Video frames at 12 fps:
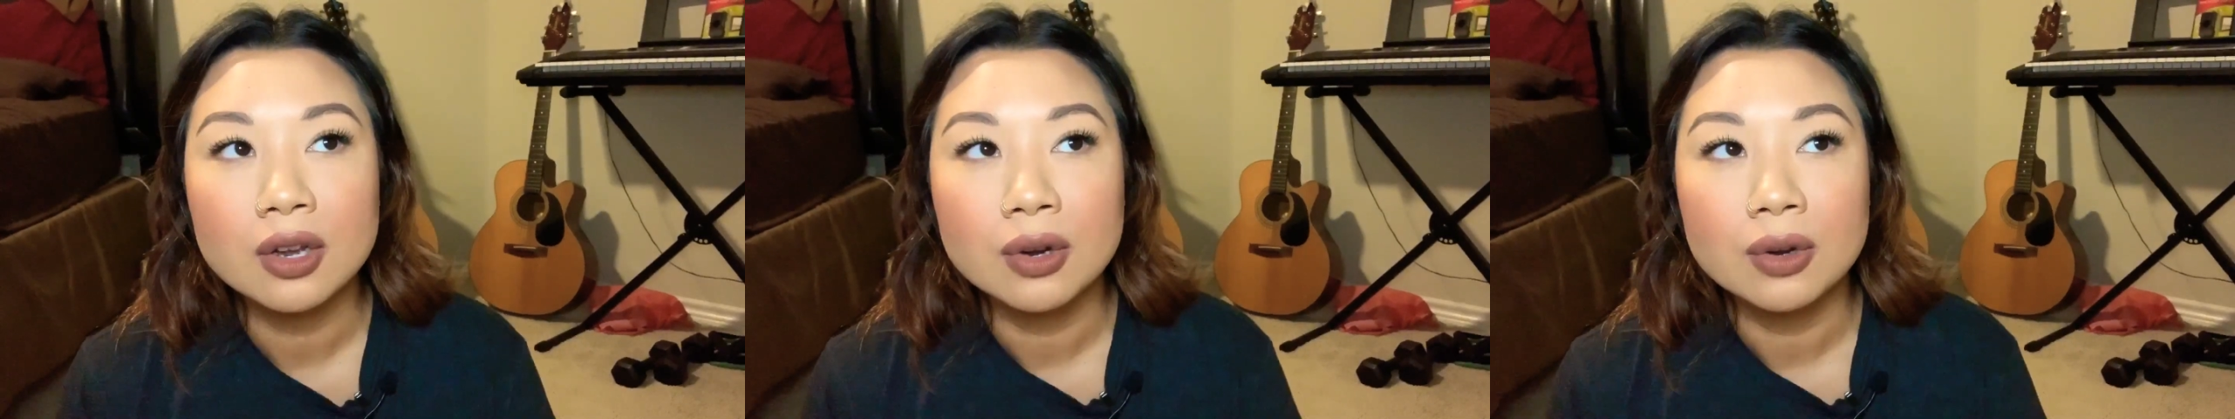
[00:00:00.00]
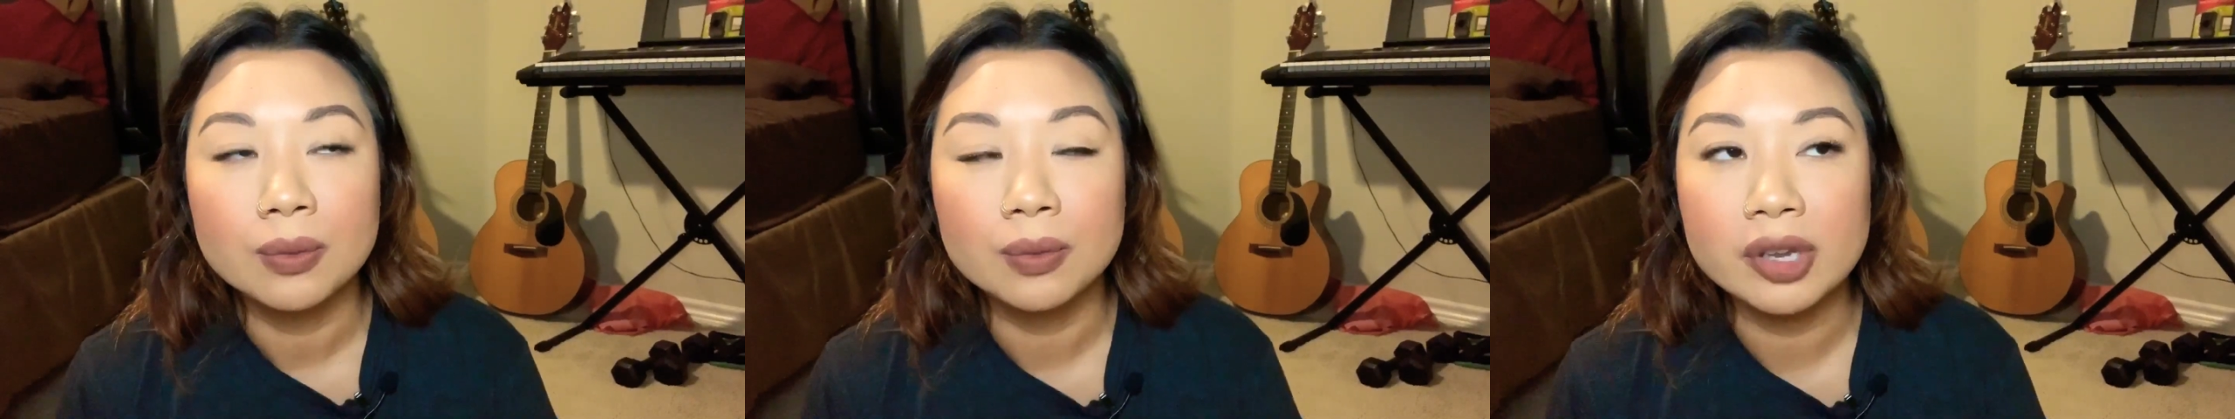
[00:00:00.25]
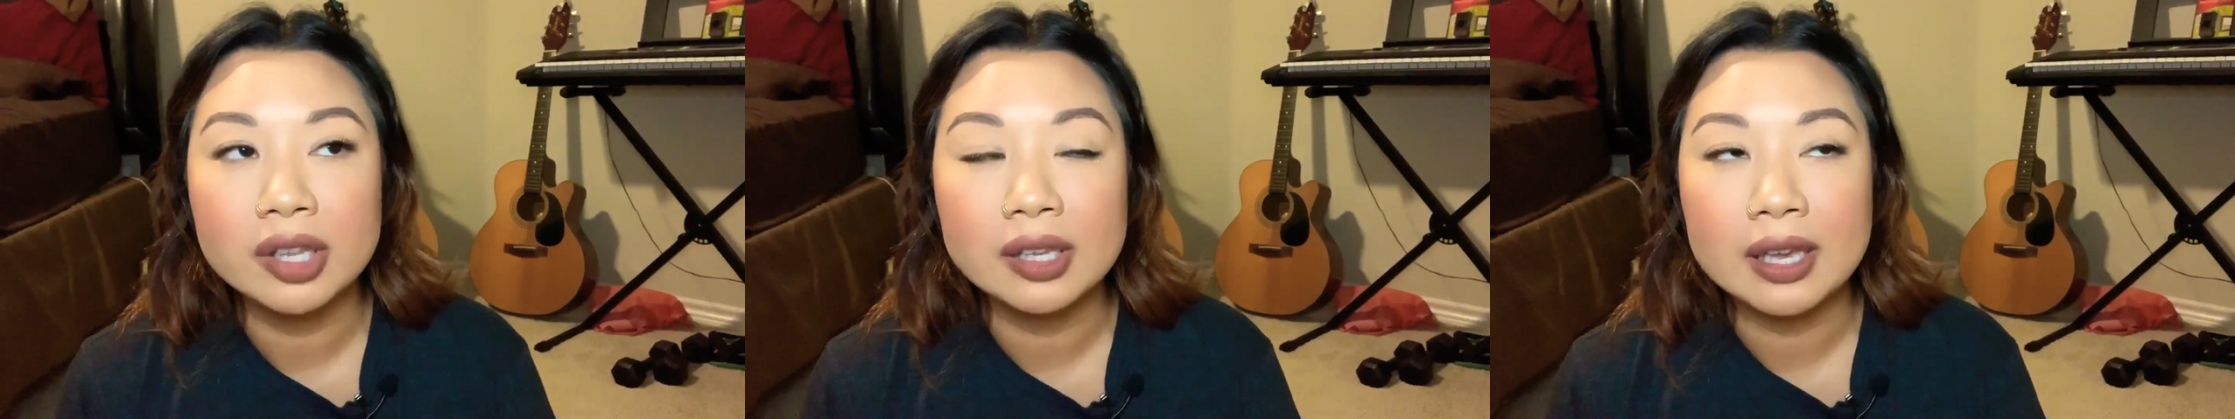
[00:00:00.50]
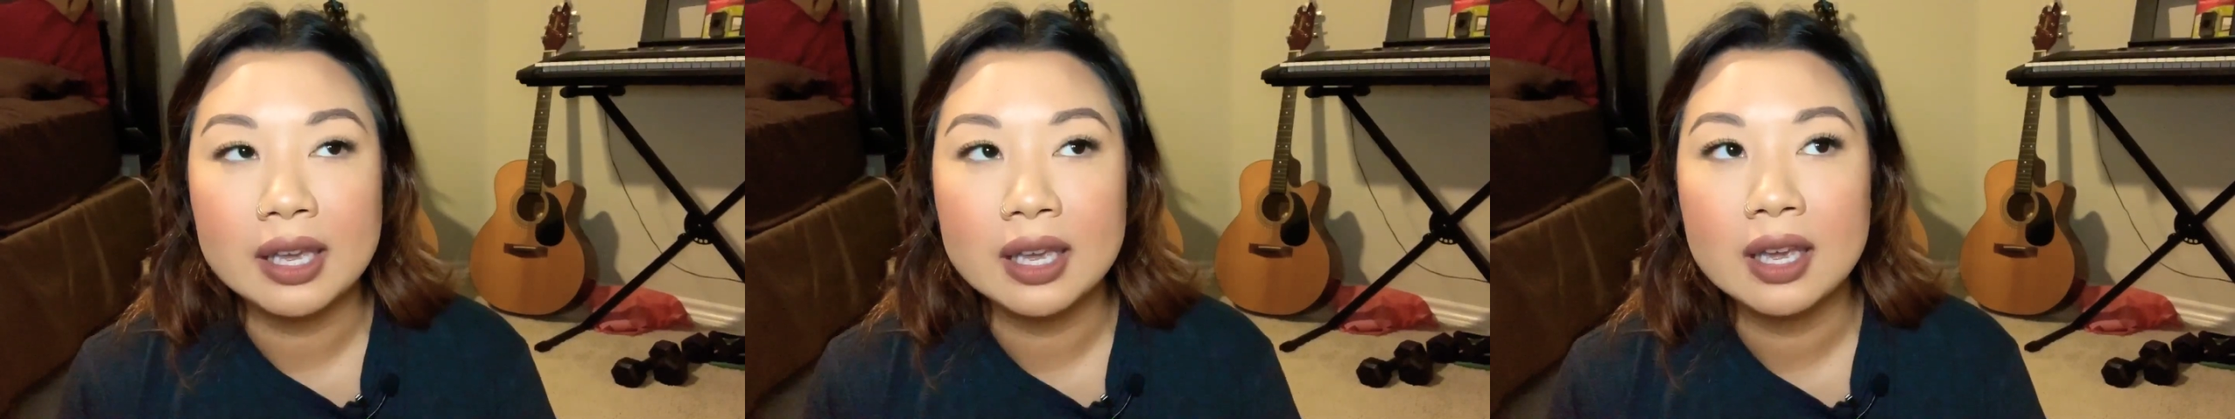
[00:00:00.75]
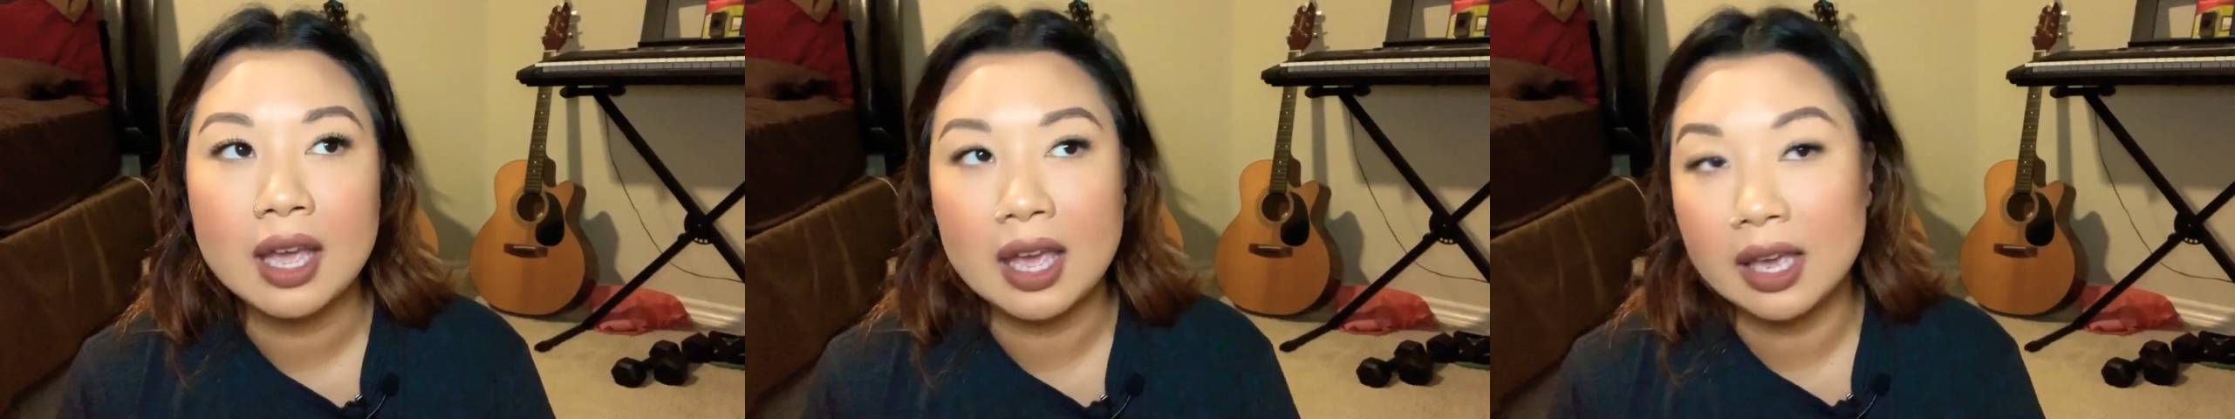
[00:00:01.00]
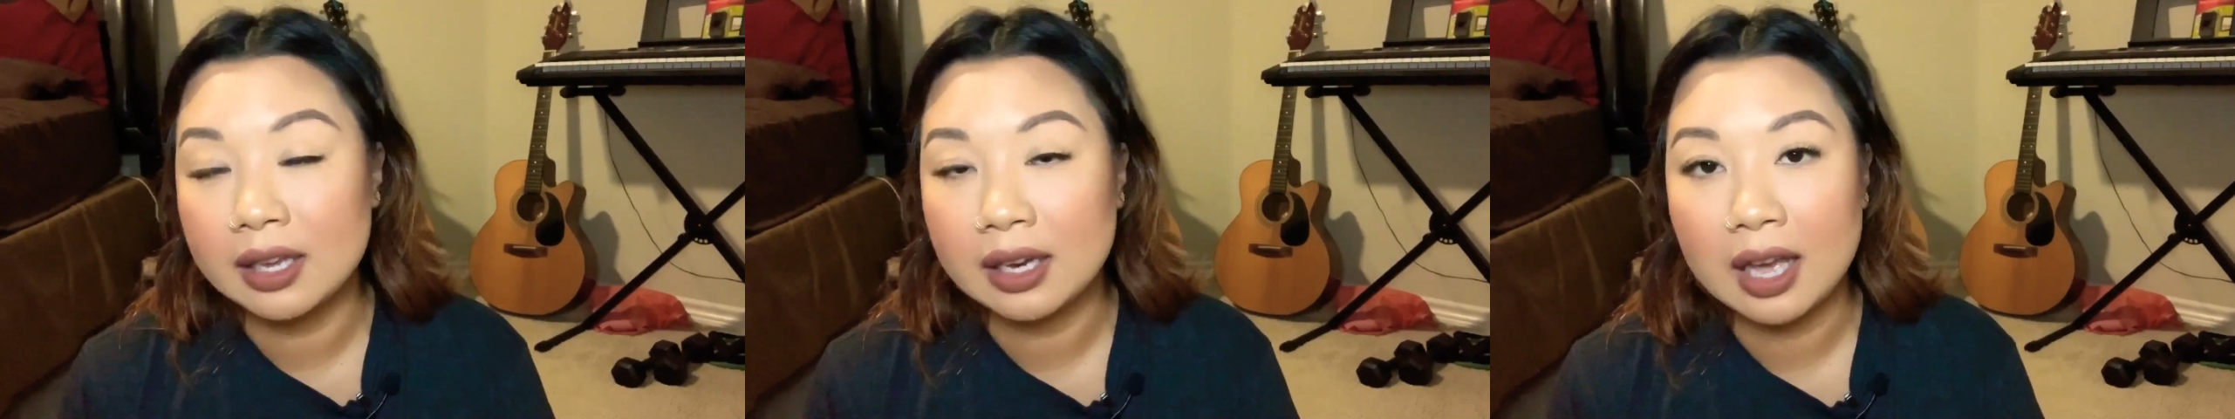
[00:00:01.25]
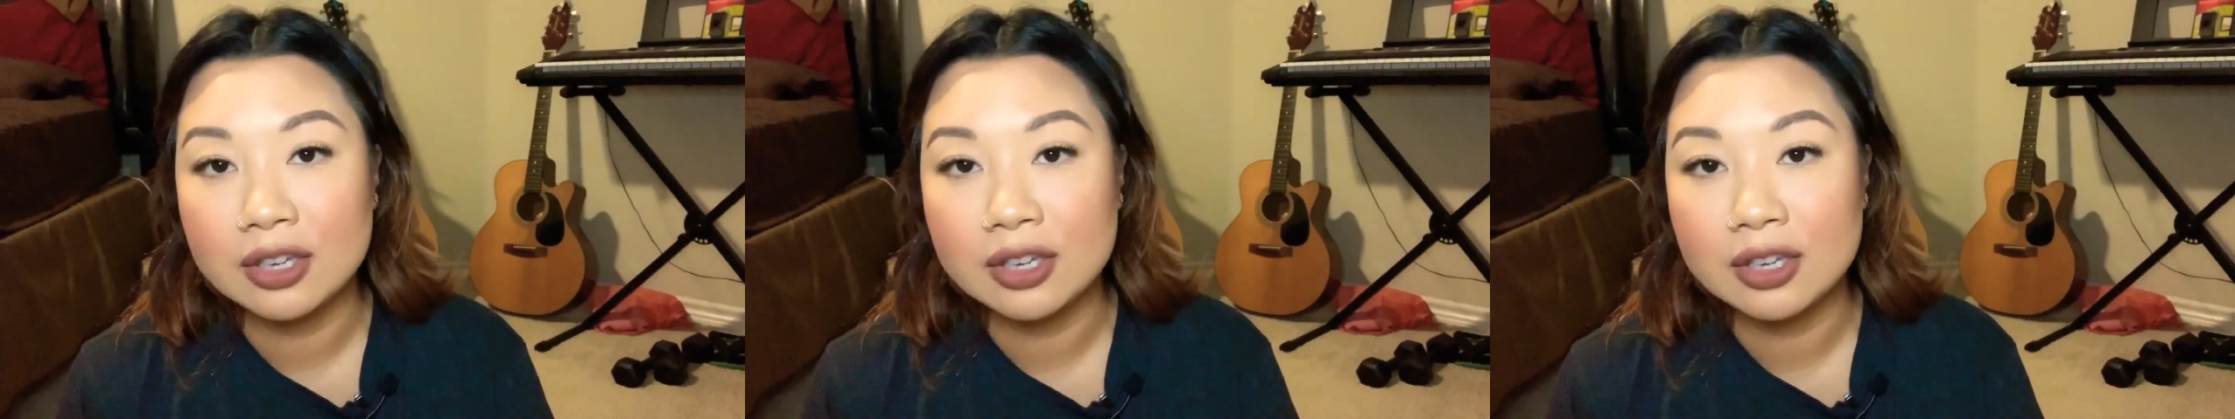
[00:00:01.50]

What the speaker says: really, and I